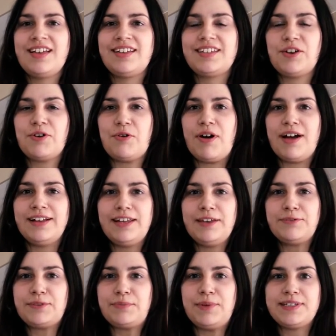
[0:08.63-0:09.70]
So I
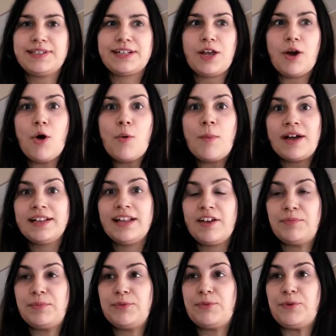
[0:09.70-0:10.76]
lived basically all my
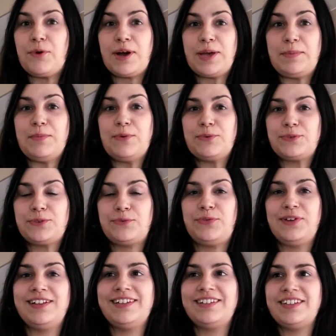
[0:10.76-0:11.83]
life before I moved to
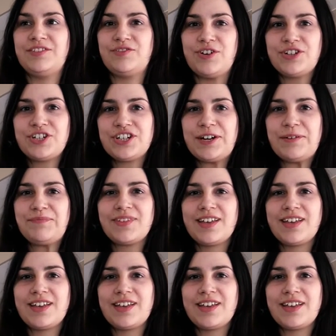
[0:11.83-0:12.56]
Finland and Russia.